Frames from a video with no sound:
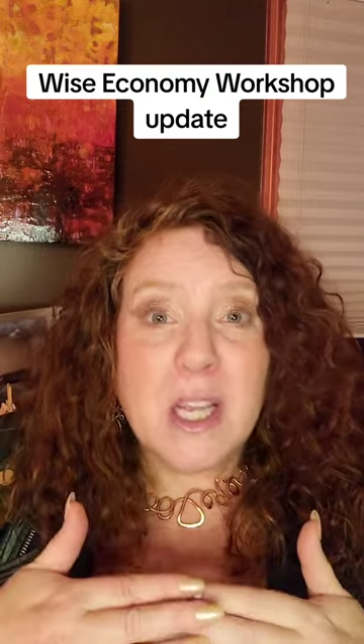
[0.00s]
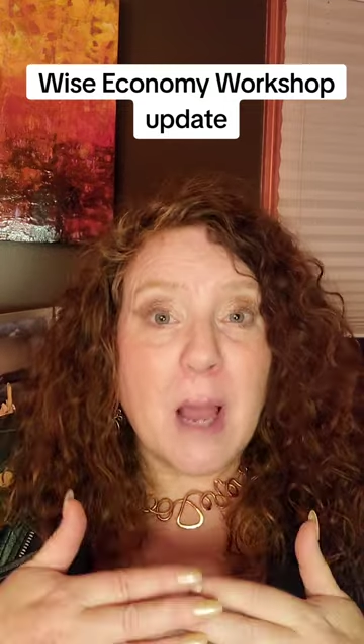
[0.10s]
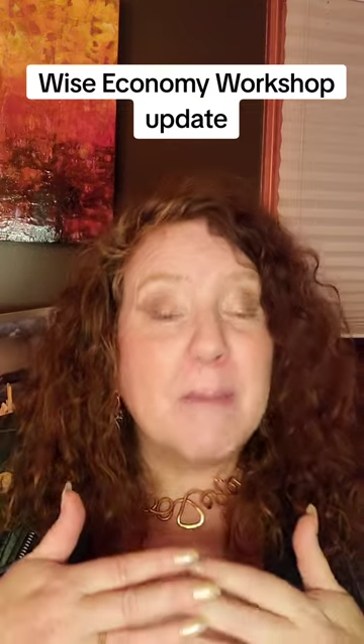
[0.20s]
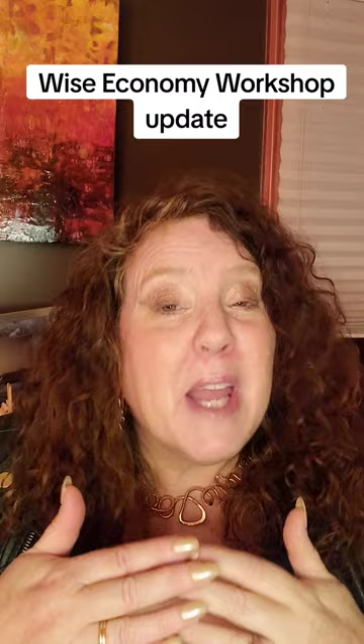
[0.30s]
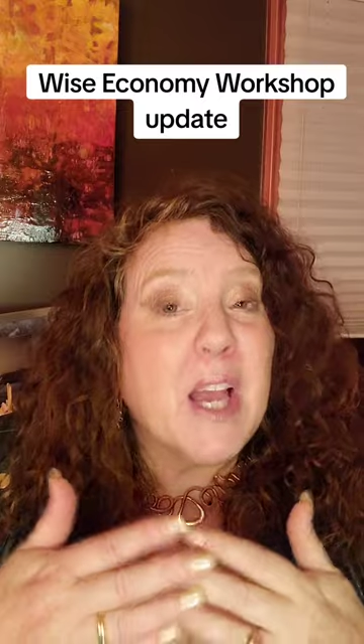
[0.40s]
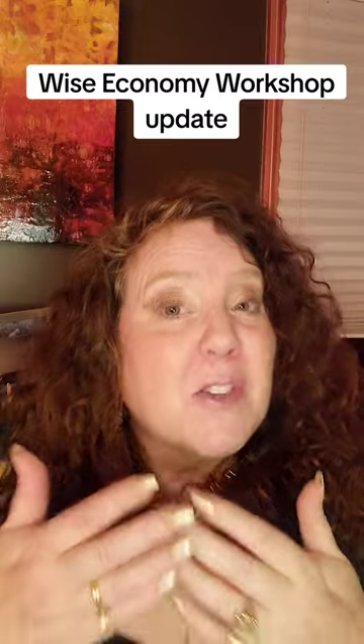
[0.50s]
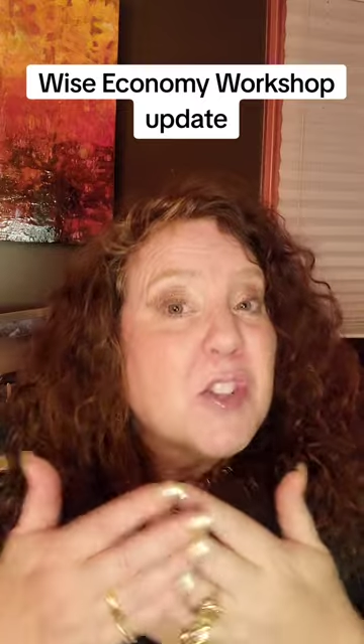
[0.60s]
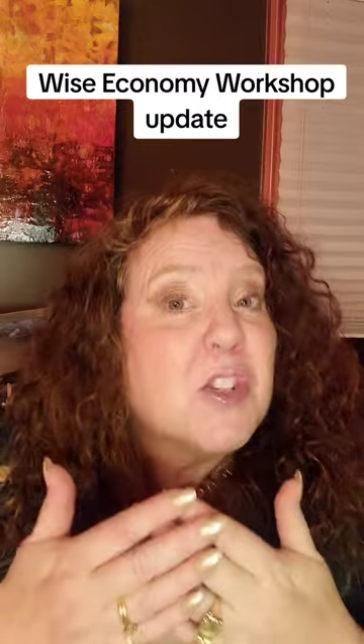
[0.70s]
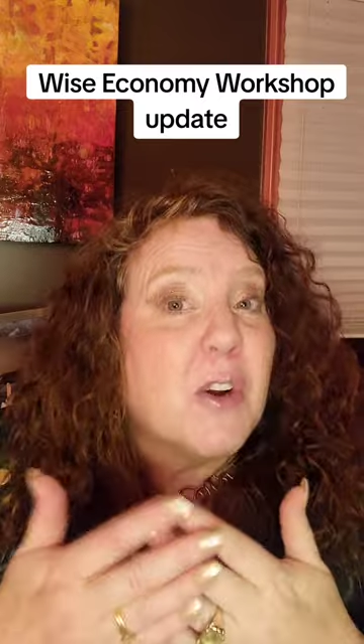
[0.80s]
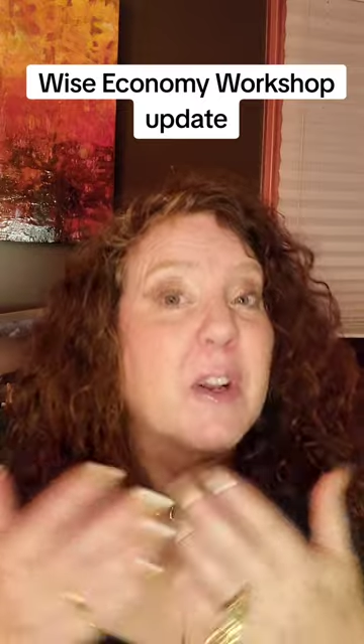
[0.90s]
coming out
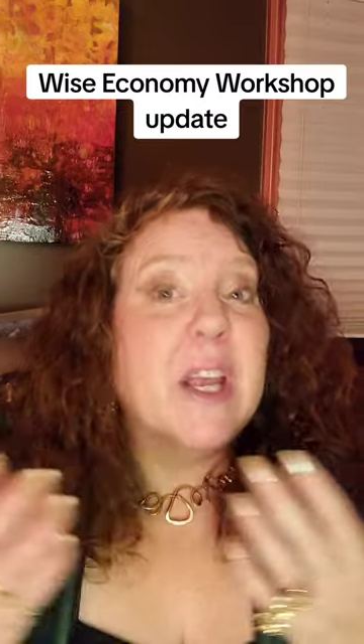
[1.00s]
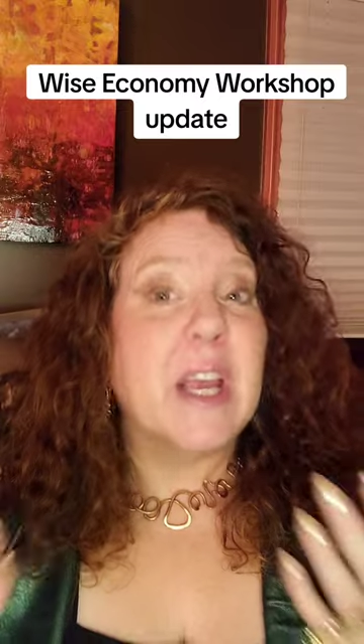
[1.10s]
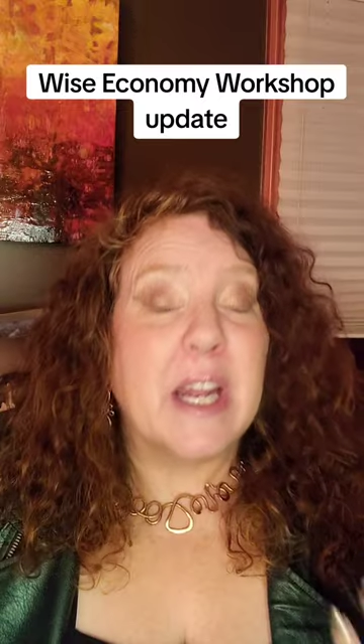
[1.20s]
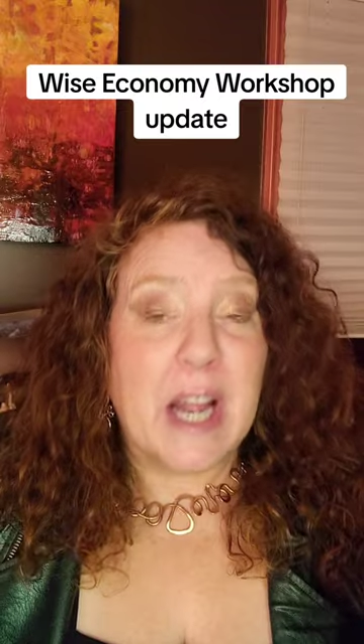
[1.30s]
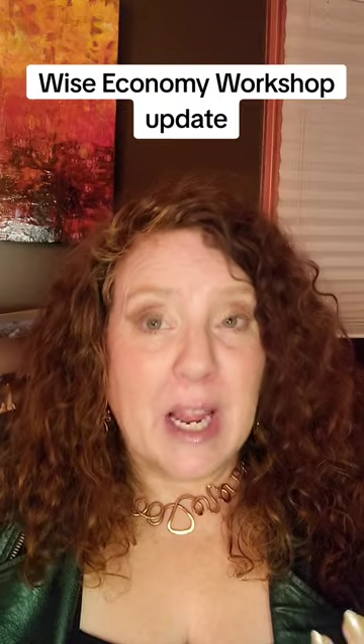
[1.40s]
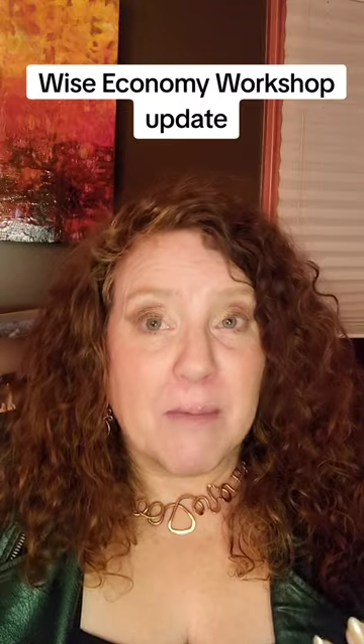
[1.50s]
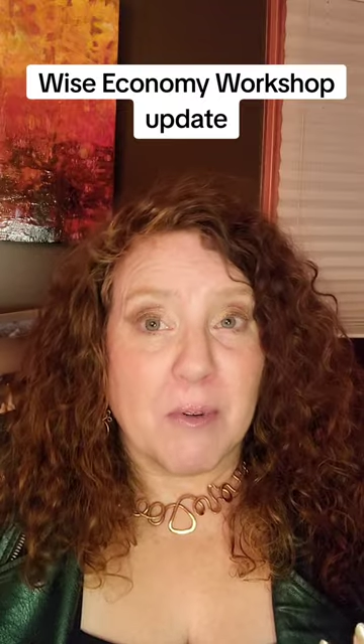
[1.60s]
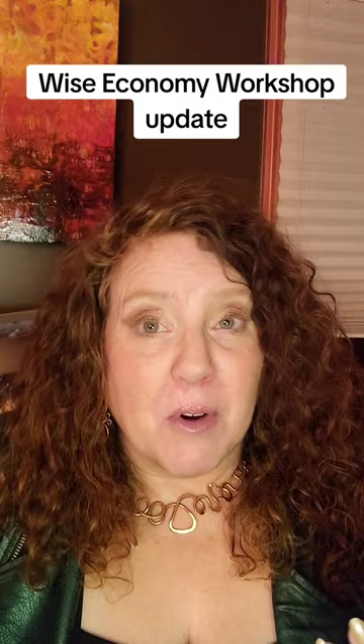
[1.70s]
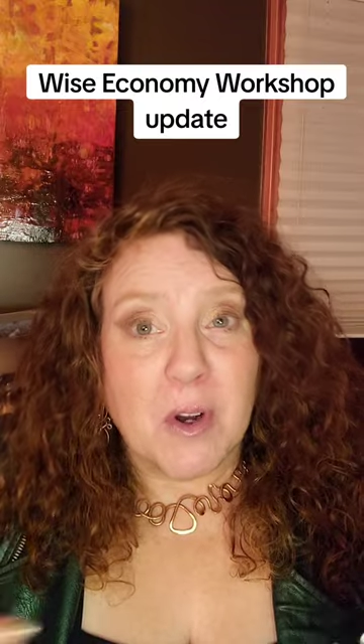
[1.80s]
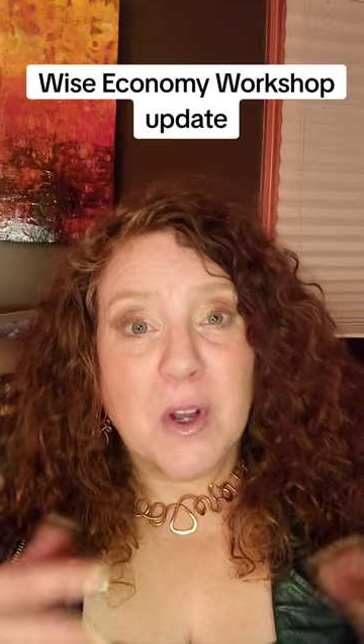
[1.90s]
starting in
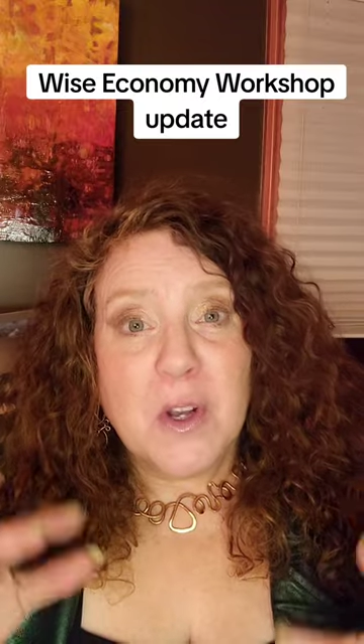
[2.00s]
April.